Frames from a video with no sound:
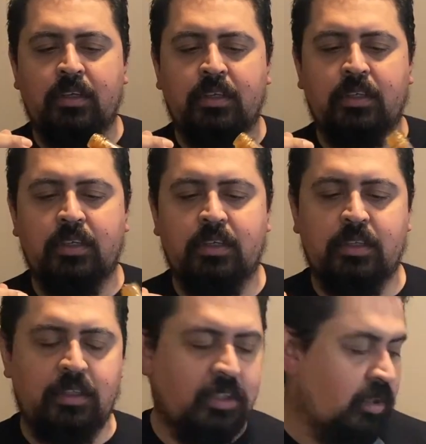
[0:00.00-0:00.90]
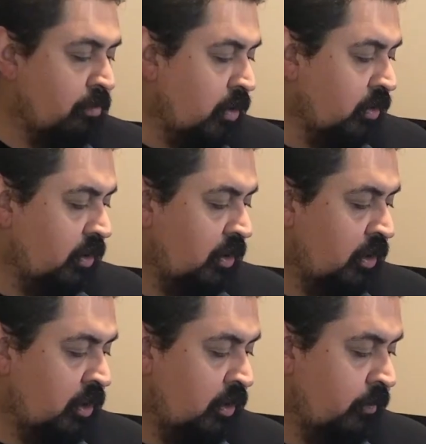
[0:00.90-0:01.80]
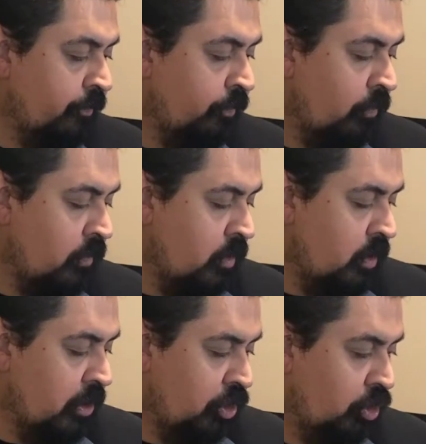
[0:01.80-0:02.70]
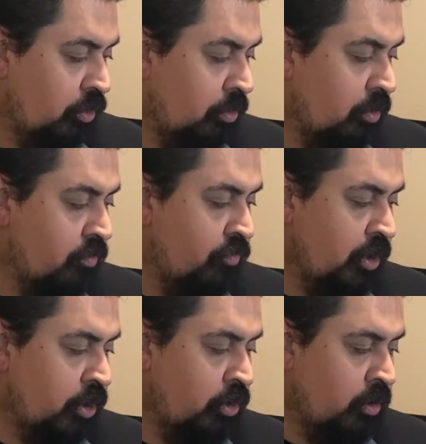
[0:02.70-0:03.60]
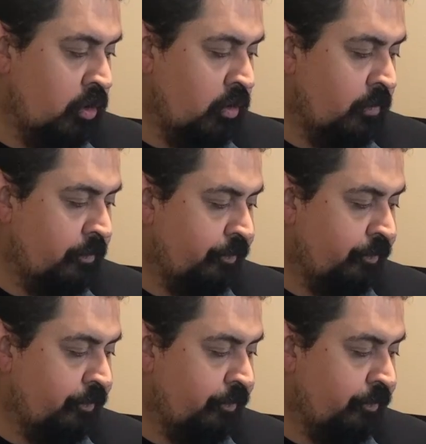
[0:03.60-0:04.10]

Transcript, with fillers: So this is mostly like sugar, vinegar,